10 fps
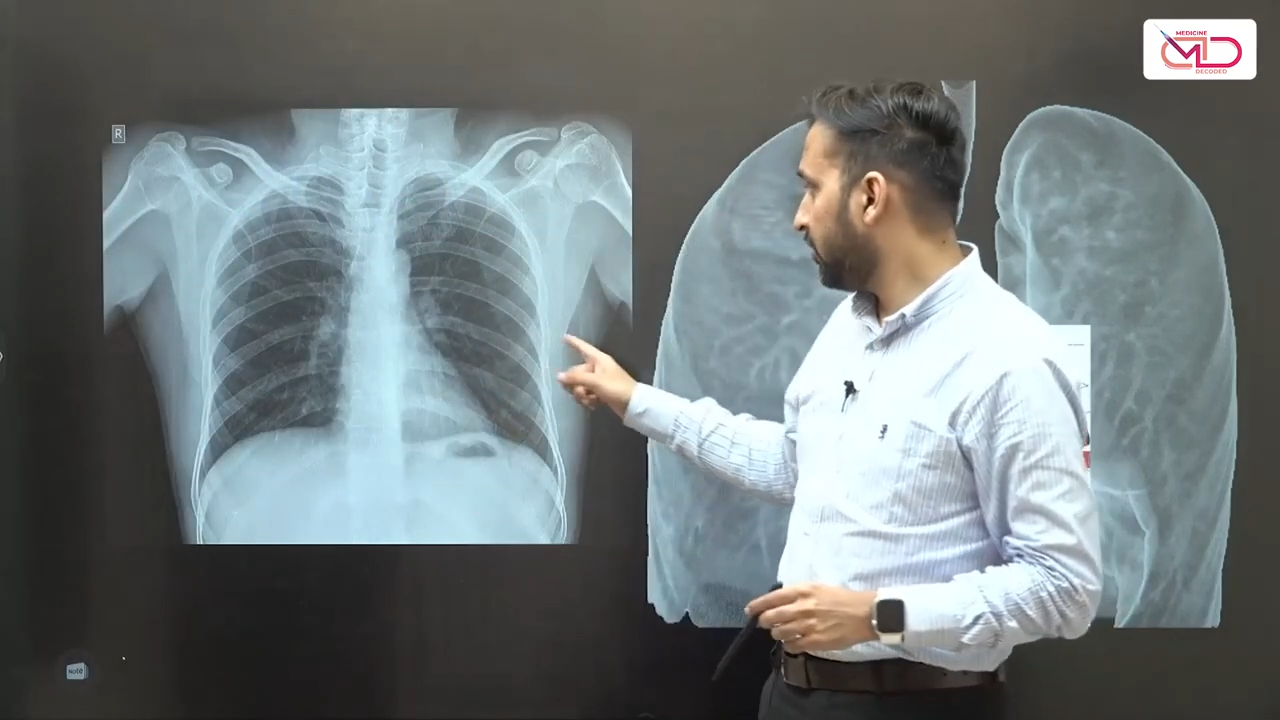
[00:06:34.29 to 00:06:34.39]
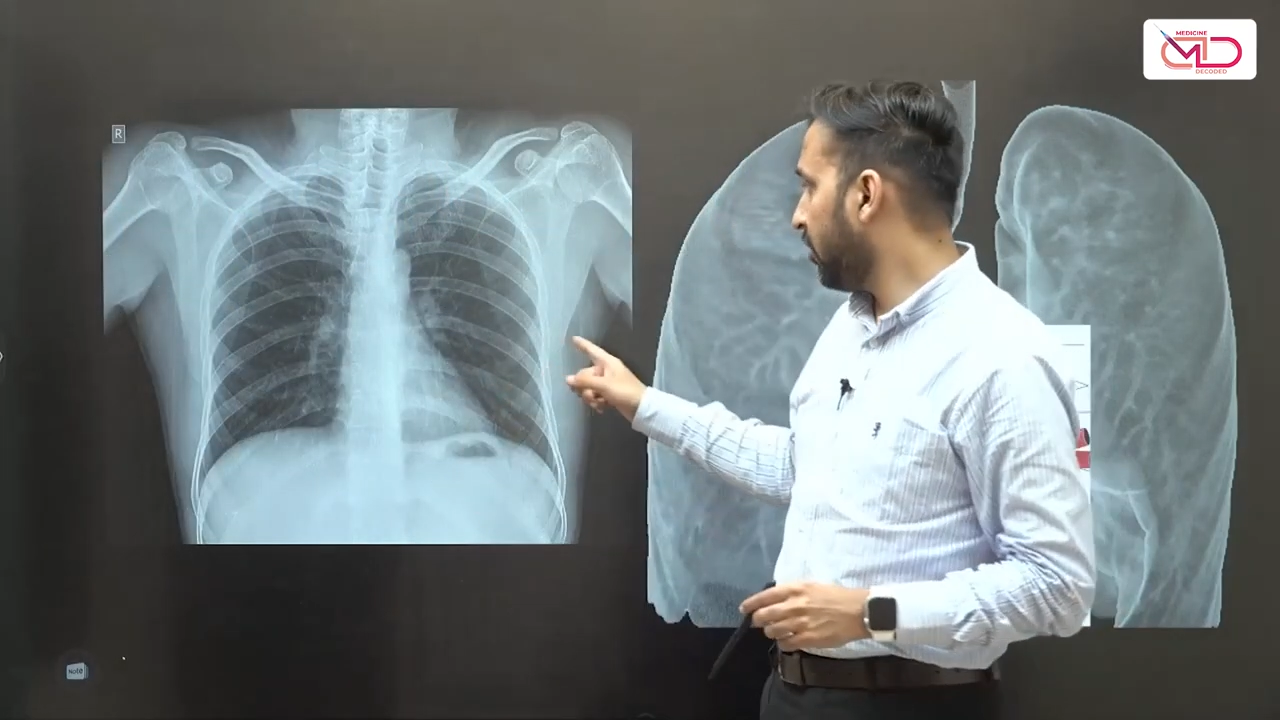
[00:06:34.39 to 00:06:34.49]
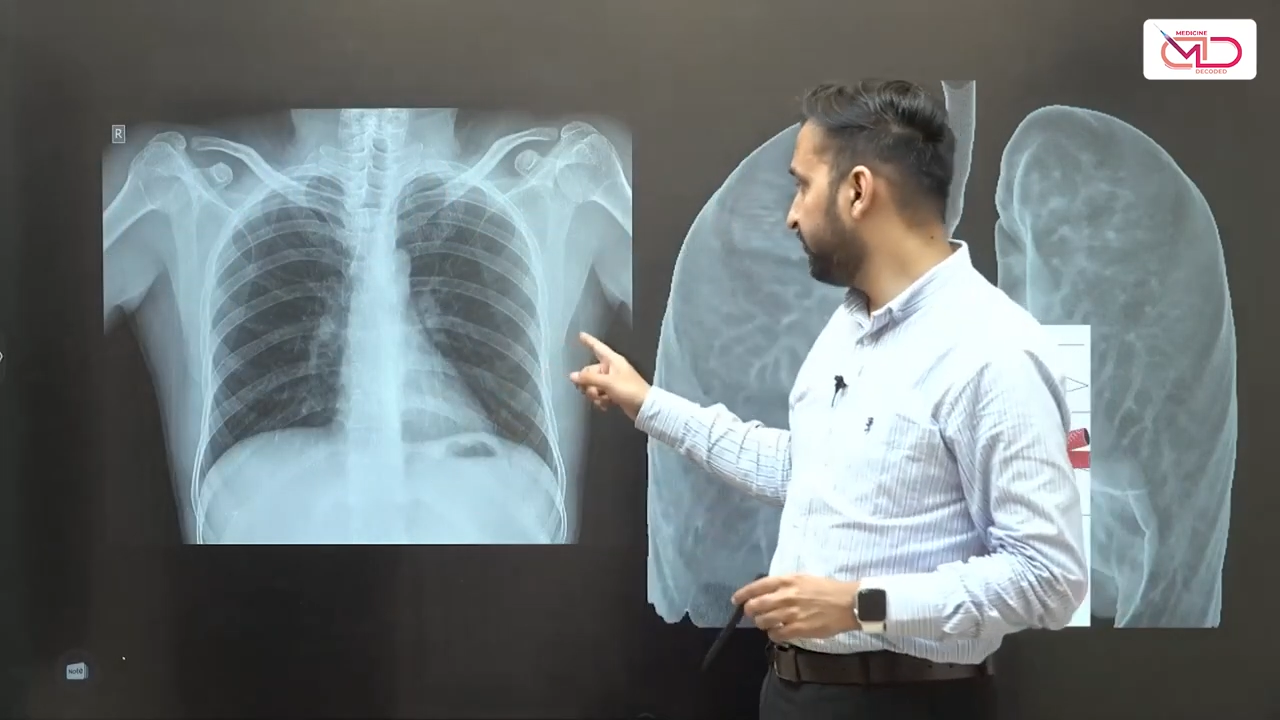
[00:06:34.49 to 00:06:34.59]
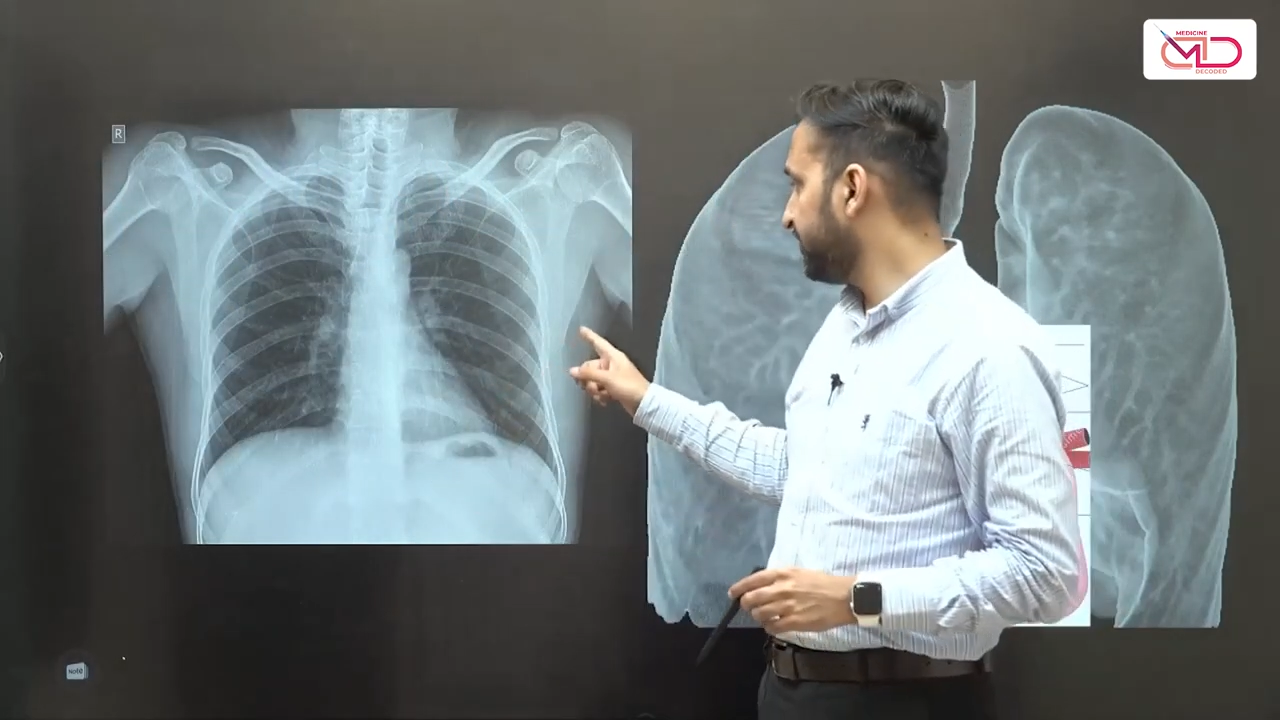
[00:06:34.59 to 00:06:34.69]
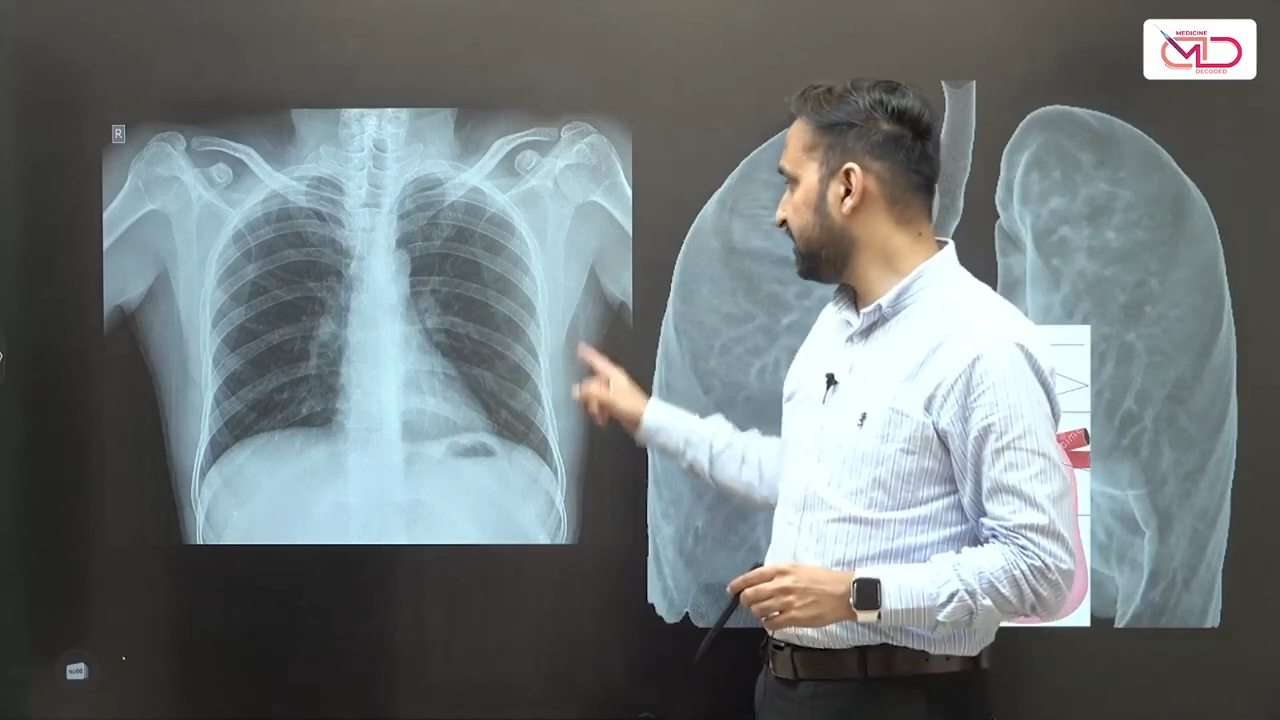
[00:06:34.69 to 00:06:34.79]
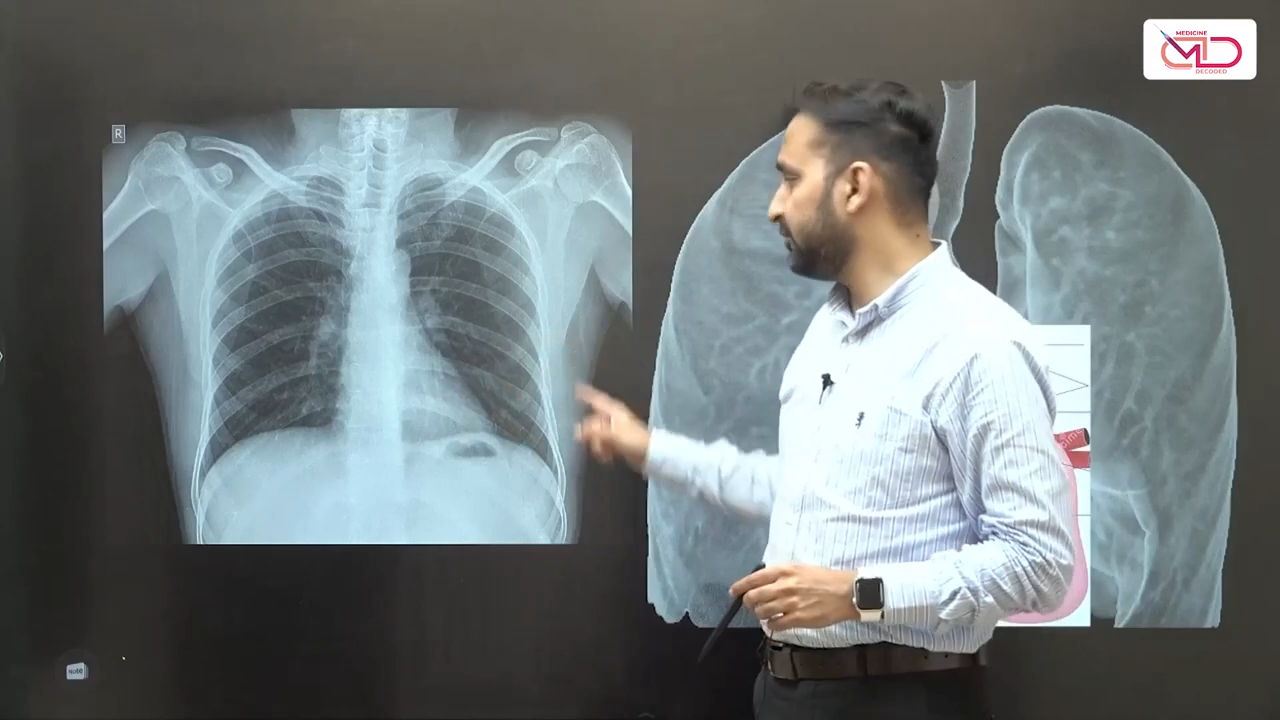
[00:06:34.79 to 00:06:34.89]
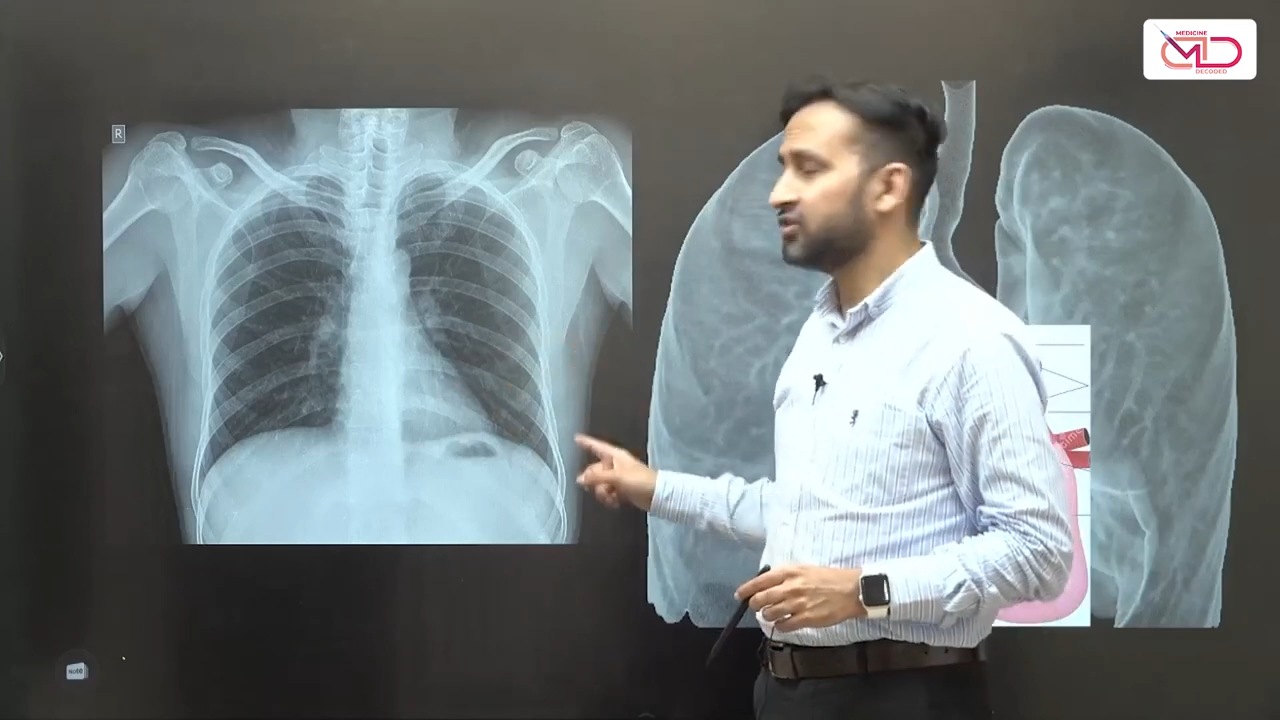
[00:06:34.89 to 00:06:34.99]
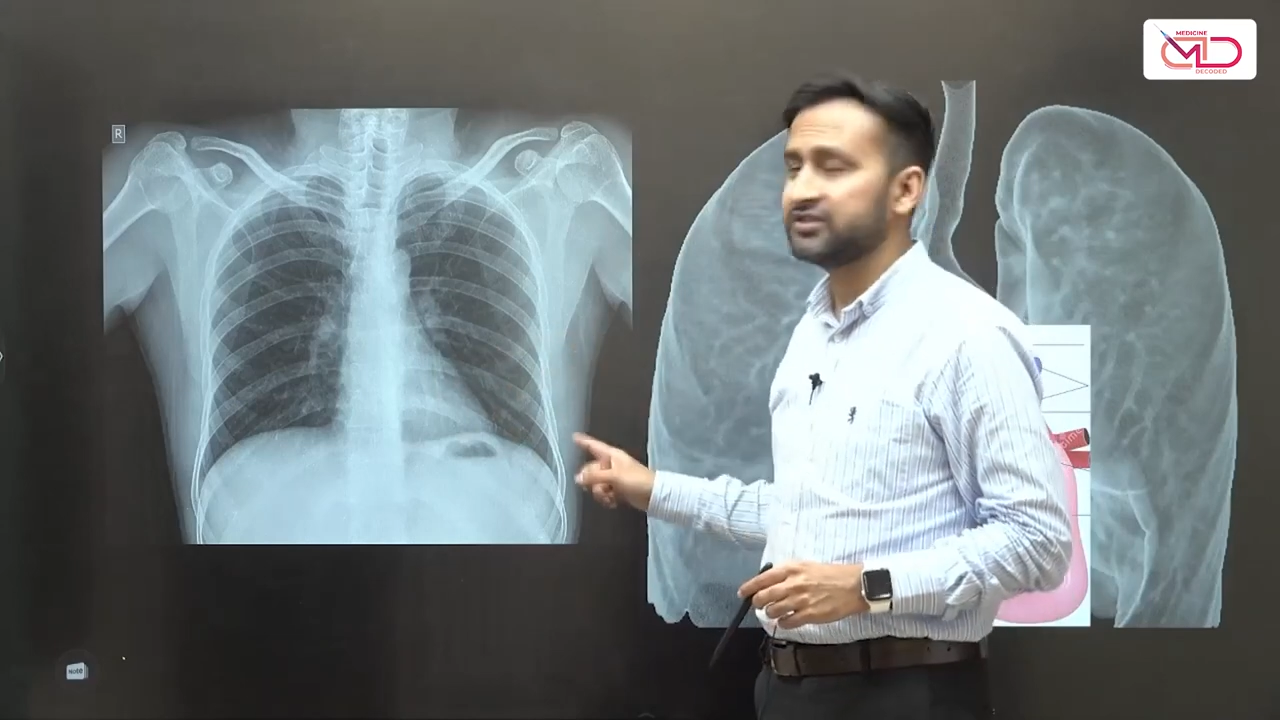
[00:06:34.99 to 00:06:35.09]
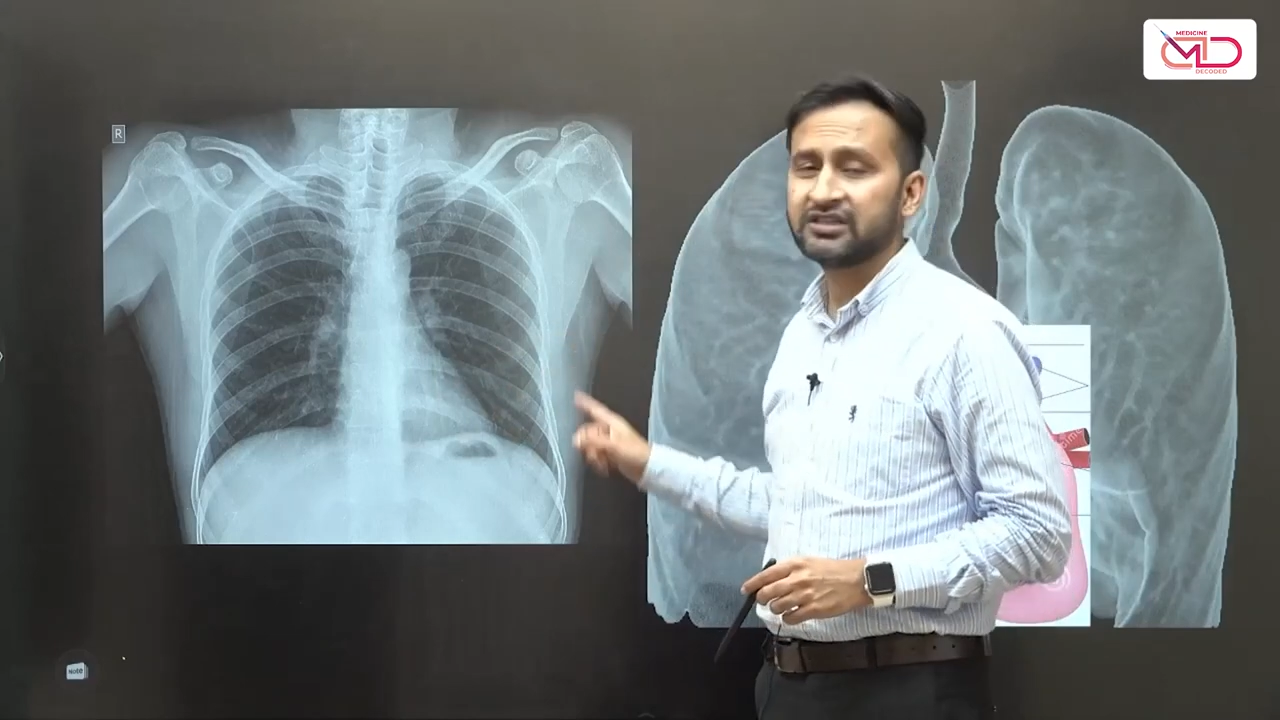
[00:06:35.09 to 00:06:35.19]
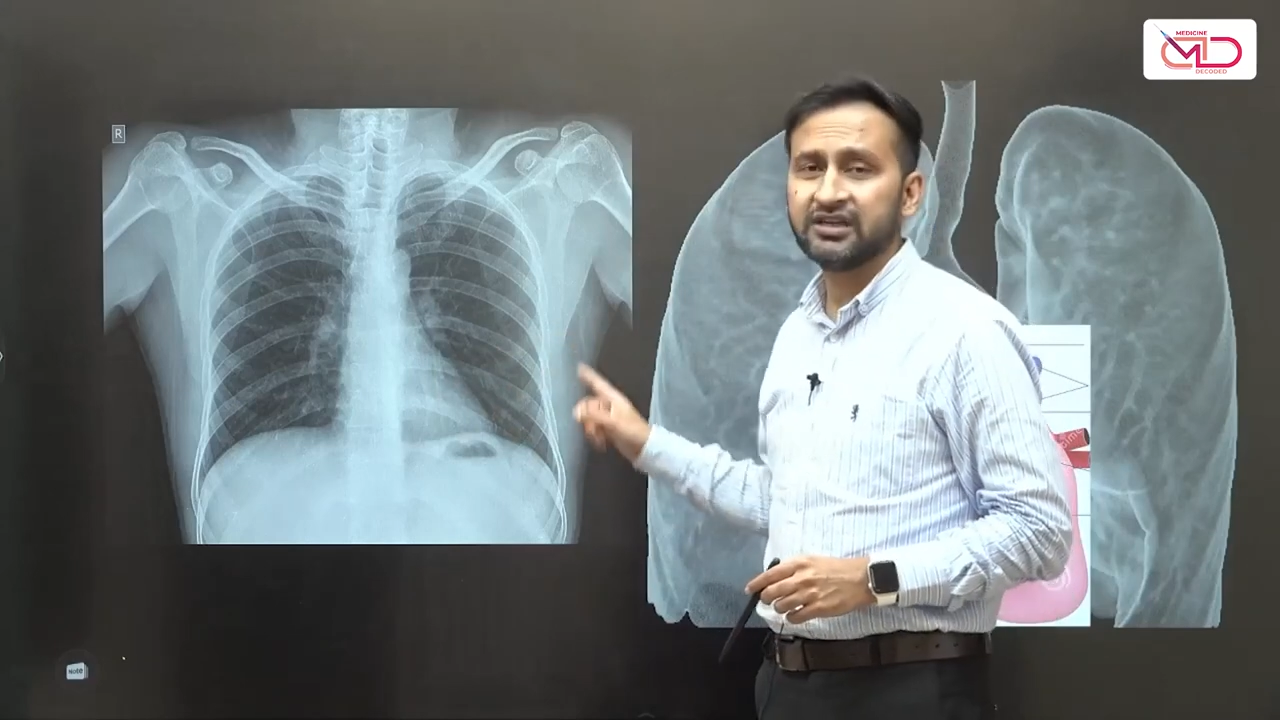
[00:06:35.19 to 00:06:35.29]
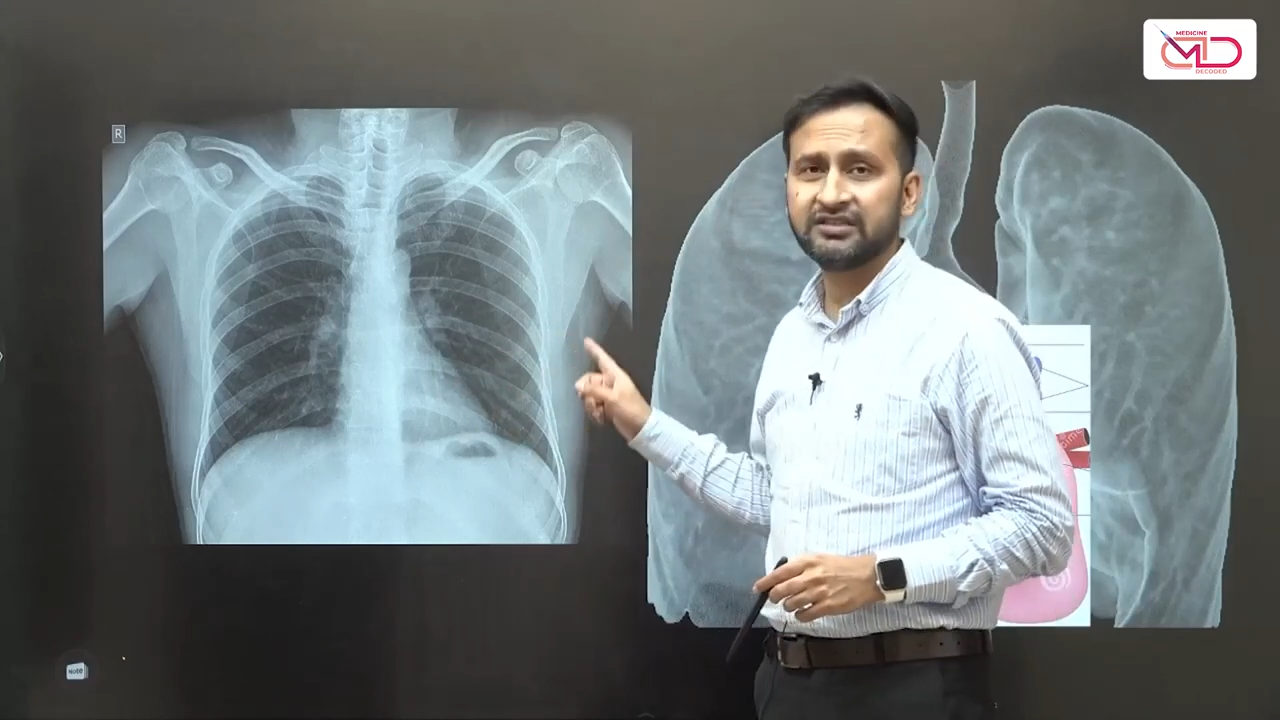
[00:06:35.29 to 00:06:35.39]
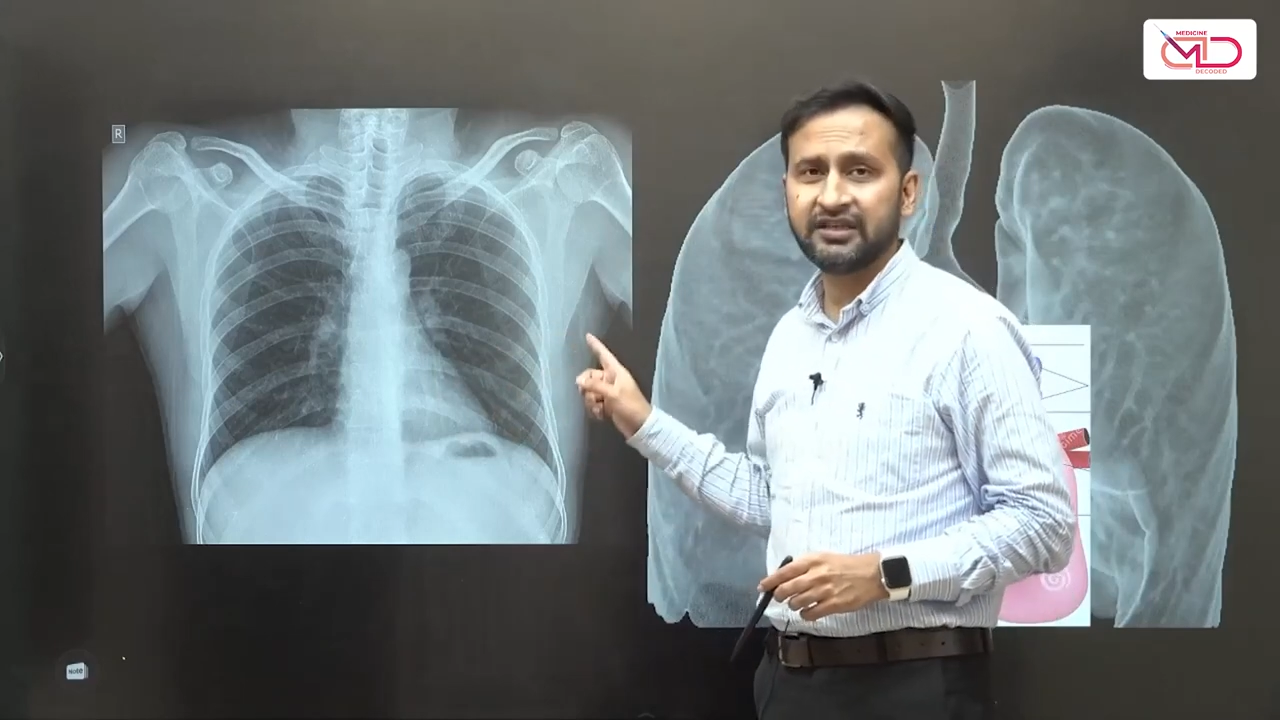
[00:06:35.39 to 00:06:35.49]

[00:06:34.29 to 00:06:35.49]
obviously because it